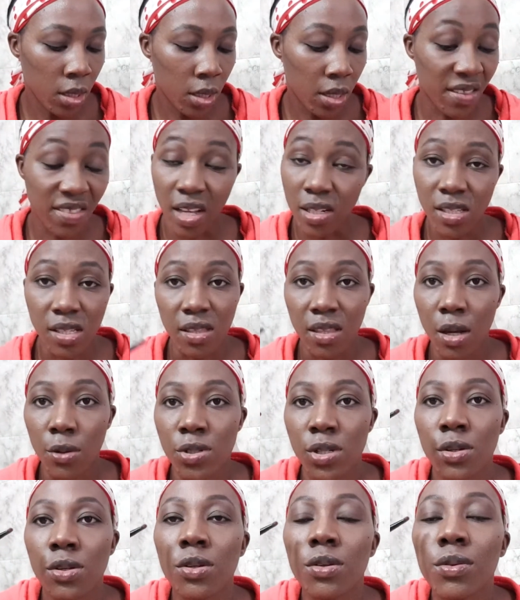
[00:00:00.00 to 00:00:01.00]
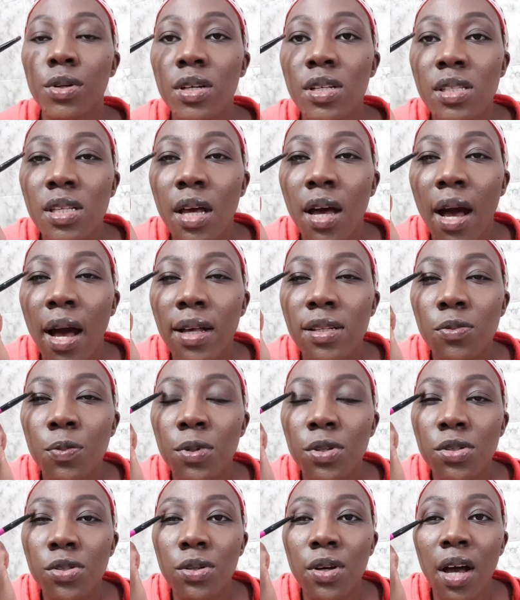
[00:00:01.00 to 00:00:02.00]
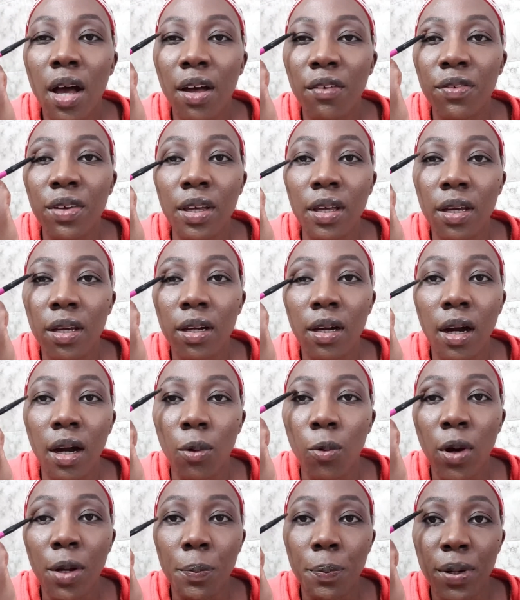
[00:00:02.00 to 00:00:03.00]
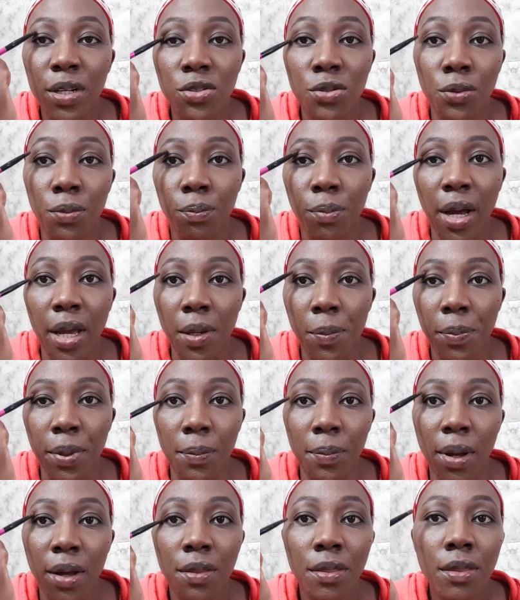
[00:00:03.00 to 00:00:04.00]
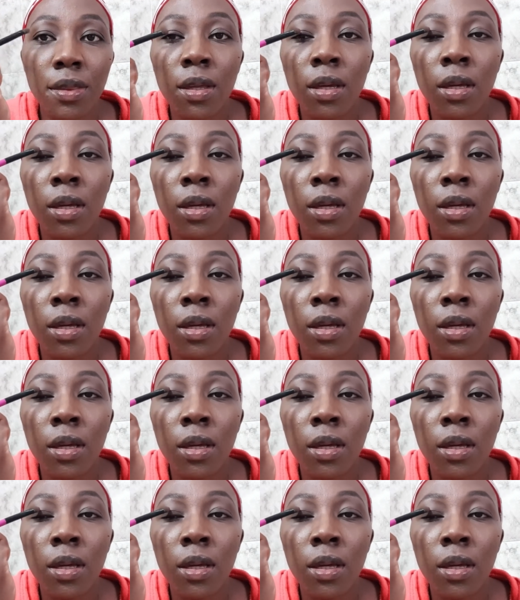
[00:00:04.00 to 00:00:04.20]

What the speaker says: That's 1,000 euros, as opposed to having one person buying per month